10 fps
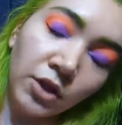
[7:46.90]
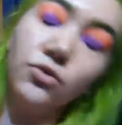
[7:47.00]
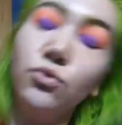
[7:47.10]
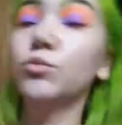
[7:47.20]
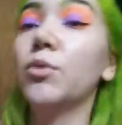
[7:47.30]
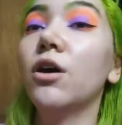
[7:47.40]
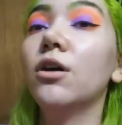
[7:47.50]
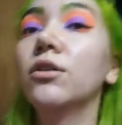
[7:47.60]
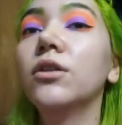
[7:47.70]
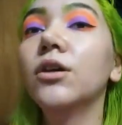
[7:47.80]

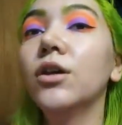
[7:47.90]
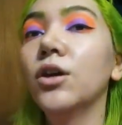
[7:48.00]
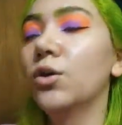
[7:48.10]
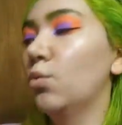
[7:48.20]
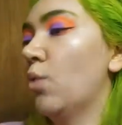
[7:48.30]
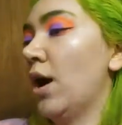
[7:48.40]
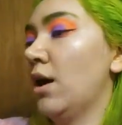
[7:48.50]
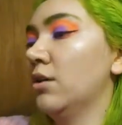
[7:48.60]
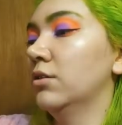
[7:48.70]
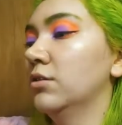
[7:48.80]
Screwball,
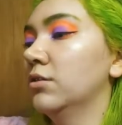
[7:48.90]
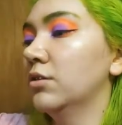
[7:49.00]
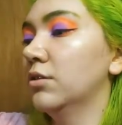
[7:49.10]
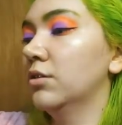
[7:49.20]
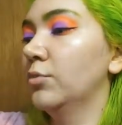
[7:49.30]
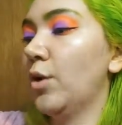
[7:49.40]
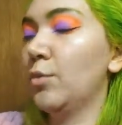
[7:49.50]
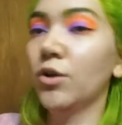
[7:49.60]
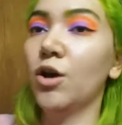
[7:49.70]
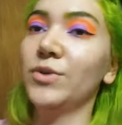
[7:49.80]
while
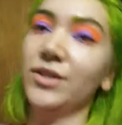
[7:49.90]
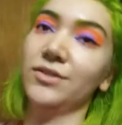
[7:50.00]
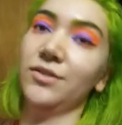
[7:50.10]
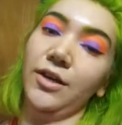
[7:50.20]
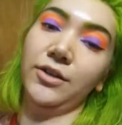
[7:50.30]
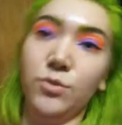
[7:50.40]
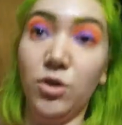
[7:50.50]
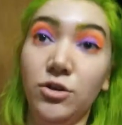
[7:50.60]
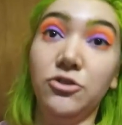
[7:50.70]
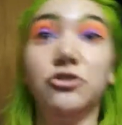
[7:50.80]
Bubblegum is like
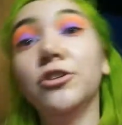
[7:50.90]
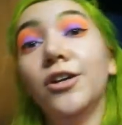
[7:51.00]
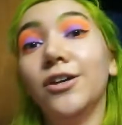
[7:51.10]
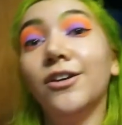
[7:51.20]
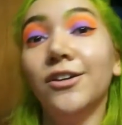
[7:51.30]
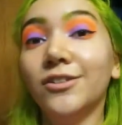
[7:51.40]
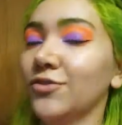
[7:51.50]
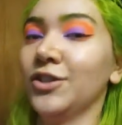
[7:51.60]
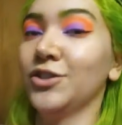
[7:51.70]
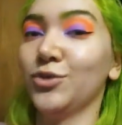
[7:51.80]
Swatch,
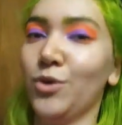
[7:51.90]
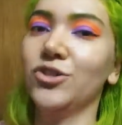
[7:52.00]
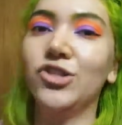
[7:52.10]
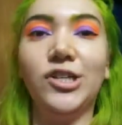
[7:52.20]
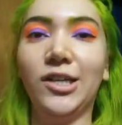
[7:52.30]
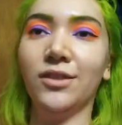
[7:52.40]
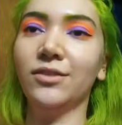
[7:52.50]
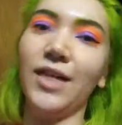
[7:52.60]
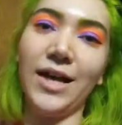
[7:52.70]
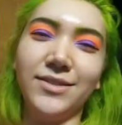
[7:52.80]
Divina Swatch, in
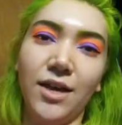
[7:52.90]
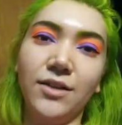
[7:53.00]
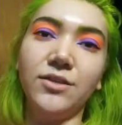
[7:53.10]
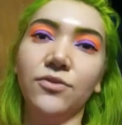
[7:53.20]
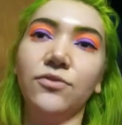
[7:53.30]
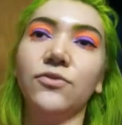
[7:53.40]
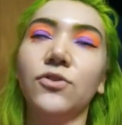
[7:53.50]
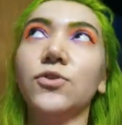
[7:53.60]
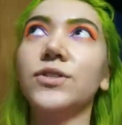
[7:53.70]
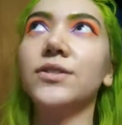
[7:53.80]
that sense of
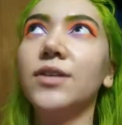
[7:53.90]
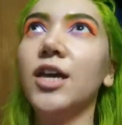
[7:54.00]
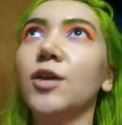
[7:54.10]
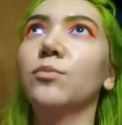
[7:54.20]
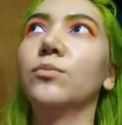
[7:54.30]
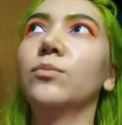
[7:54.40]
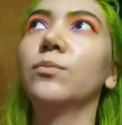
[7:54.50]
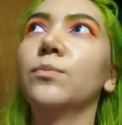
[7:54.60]
they're the same.